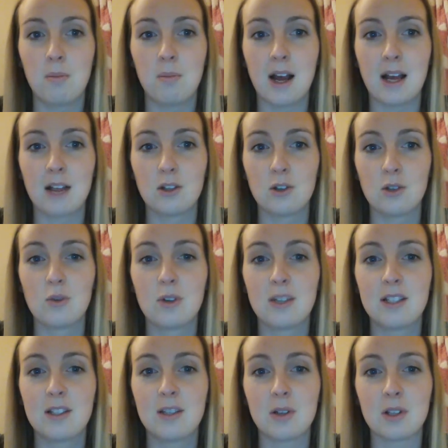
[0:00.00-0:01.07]
but I don't
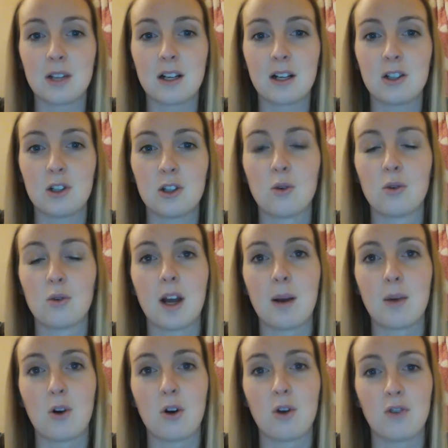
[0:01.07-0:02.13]
need to be sick to know that
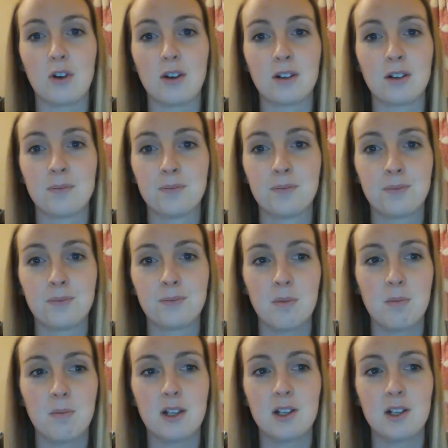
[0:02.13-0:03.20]
I'm not afraid.
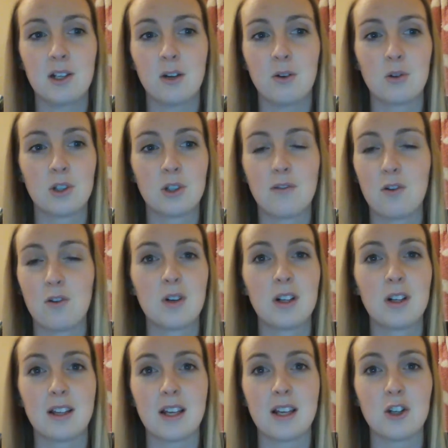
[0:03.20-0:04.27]
Being sick was never
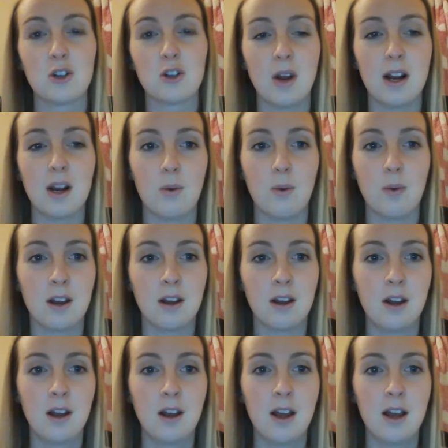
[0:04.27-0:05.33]
really the issue anyway.
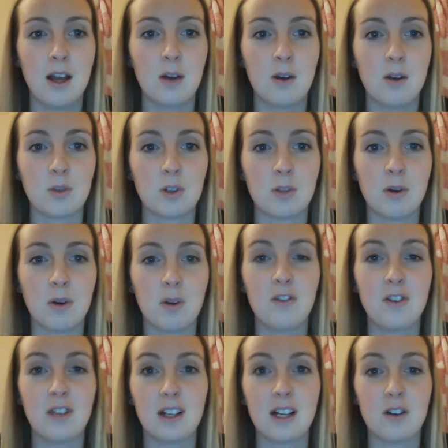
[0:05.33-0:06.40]
It was about
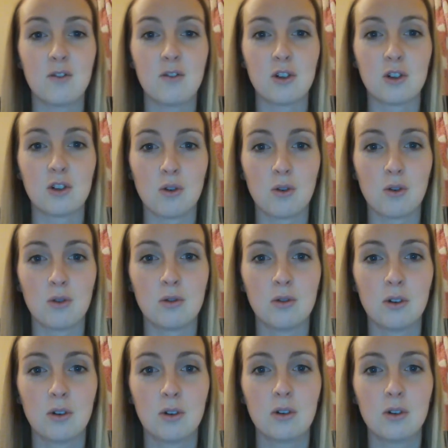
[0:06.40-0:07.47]
feeling out of control,
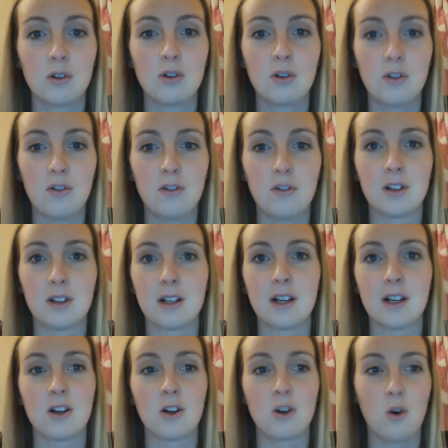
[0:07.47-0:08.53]
not feeling
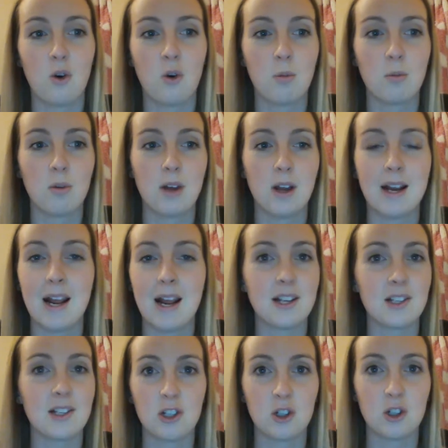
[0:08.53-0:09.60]
like I could cope in
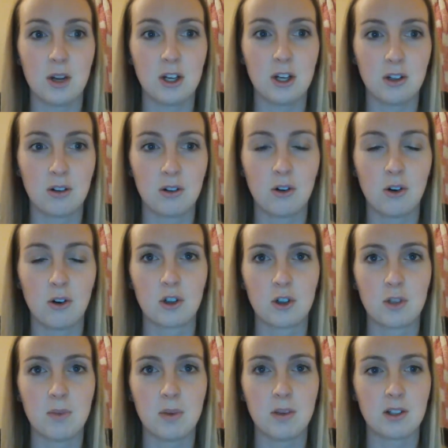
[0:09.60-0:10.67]
any situation, not
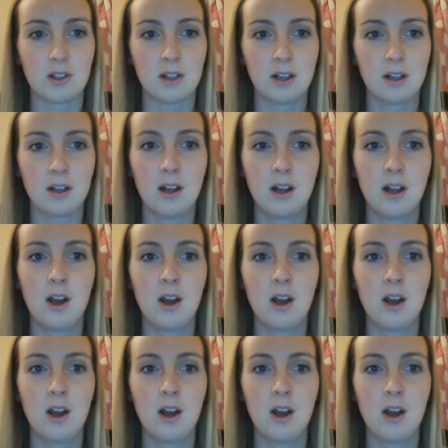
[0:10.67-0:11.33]
just being sick,